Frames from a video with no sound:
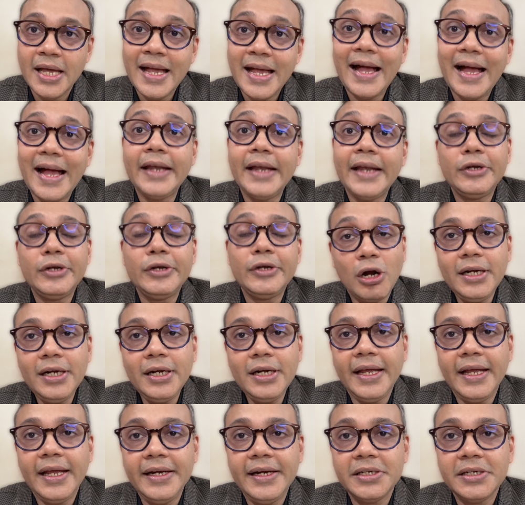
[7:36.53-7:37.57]
and not
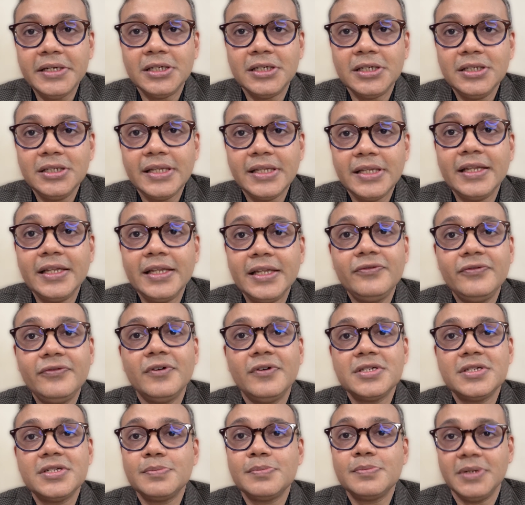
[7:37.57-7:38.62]
later than the
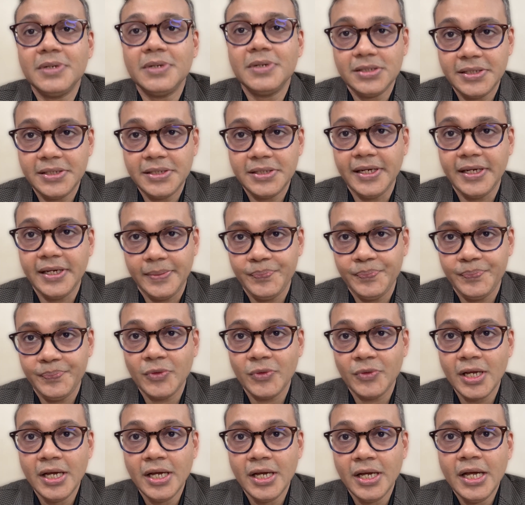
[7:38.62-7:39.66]
first birthday.
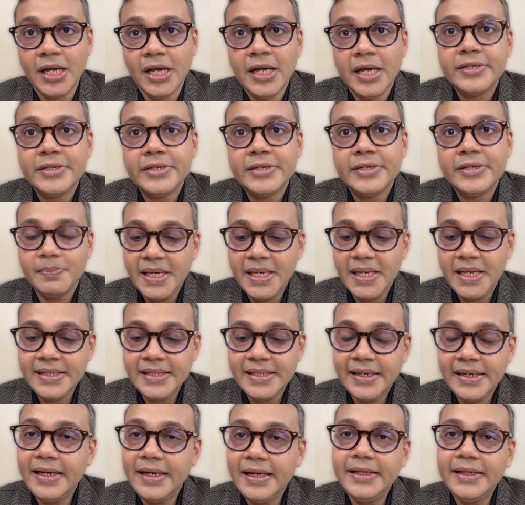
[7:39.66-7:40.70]
So
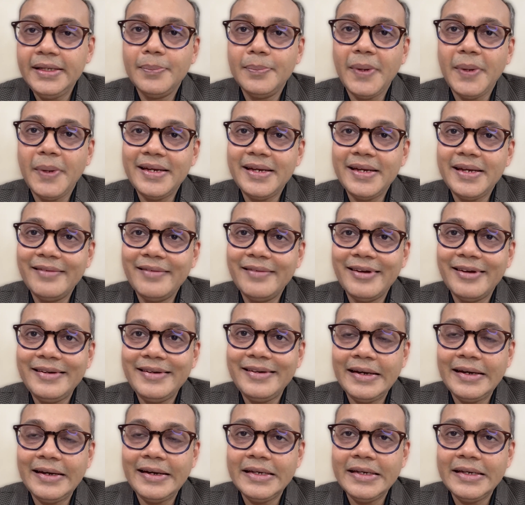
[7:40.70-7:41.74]
basically, the pediatric
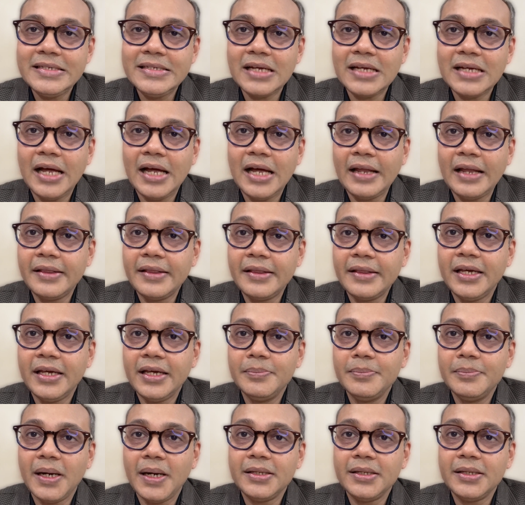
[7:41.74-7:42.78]
dentists are nothing
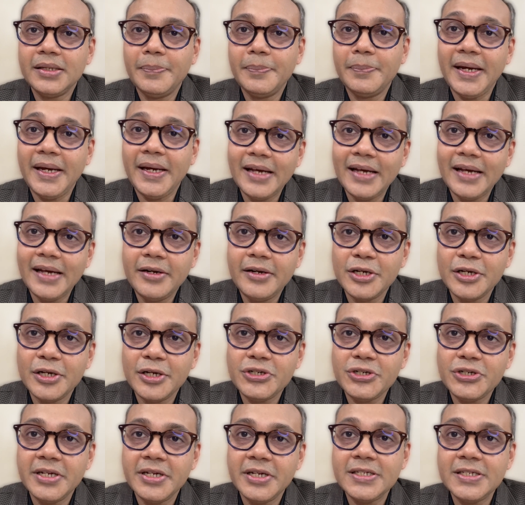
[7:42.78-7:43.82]
but the
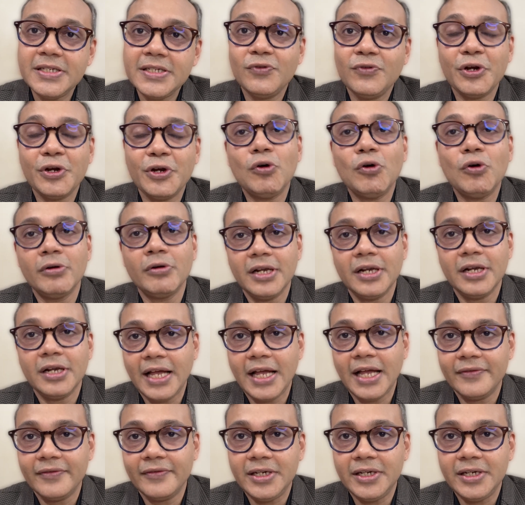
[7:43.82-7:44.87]
pediatricians for your oral
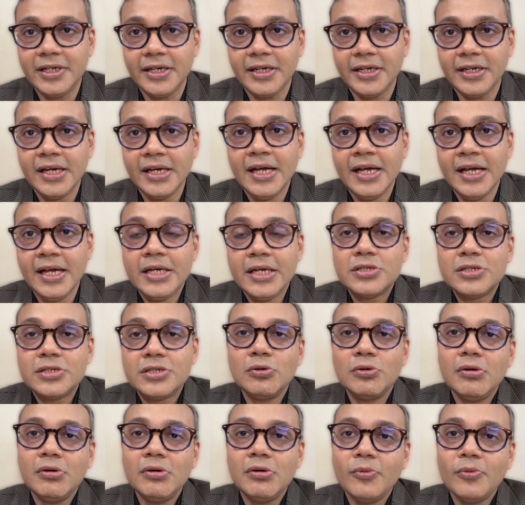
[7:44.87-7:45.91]
cavity.
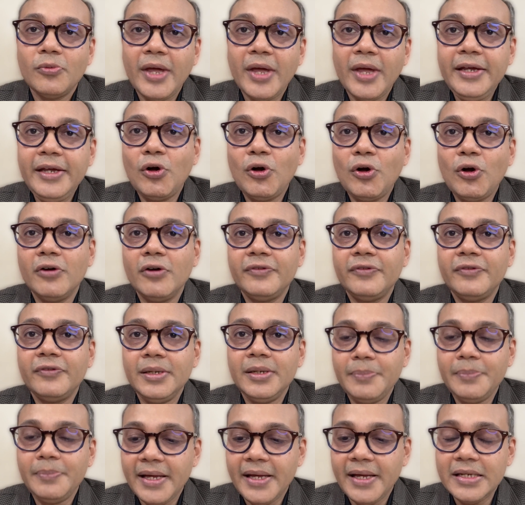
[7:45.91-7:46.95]
So very often
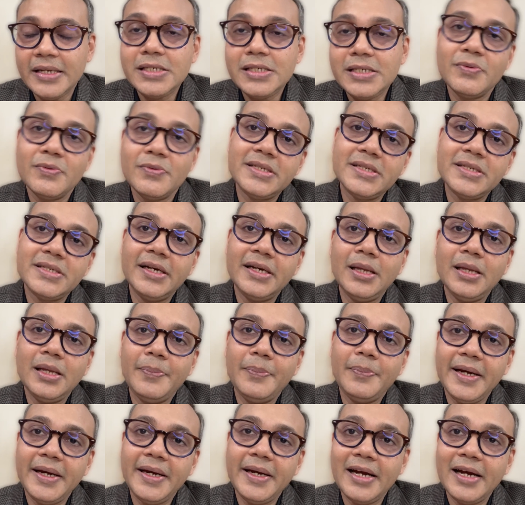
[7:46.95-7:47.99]
parents visit the
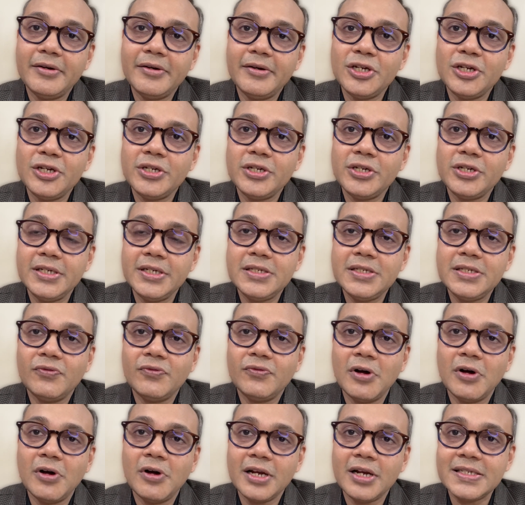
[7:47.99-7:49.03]
pediatricians
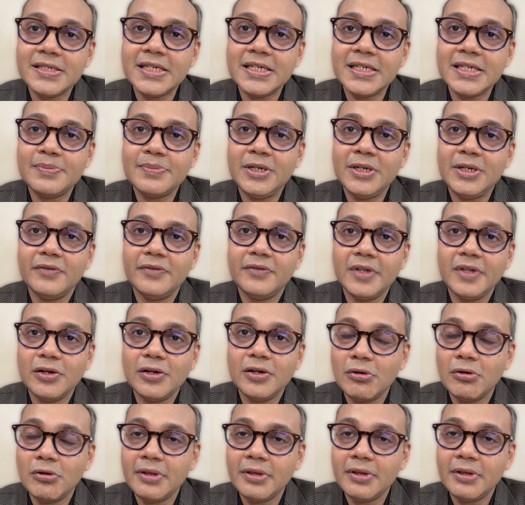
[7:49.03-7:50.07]
for assessment of the
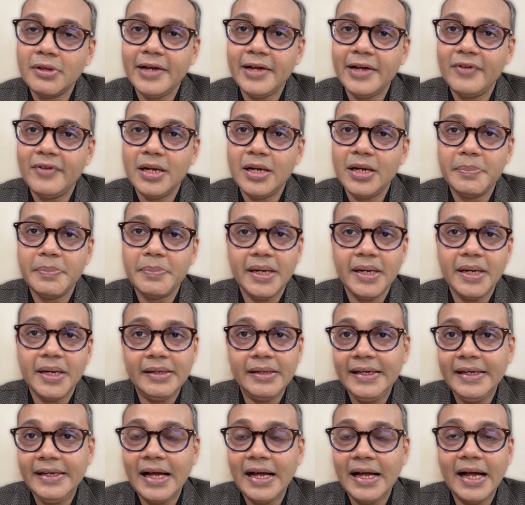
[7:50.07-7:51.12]
growth and development,
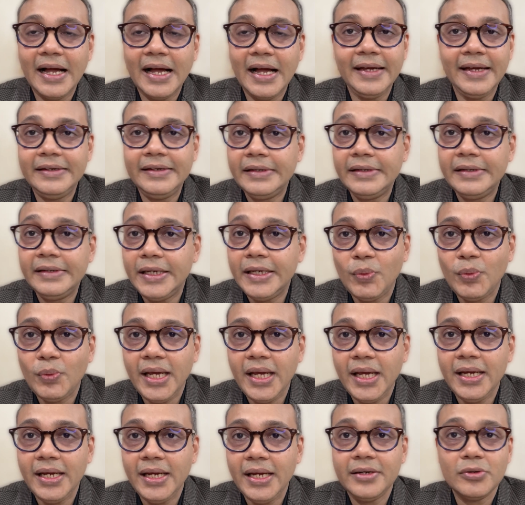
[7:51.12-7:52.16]
the height, the
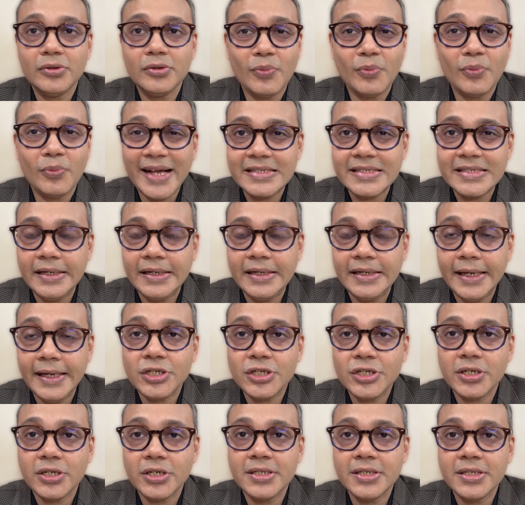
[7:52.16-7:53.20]
weight, the
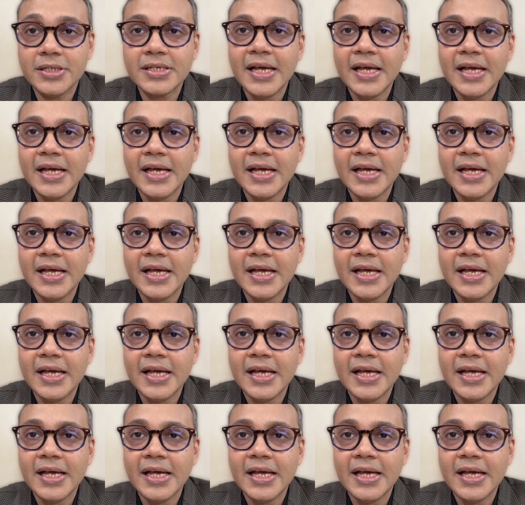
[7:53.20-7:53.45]
vaccinations,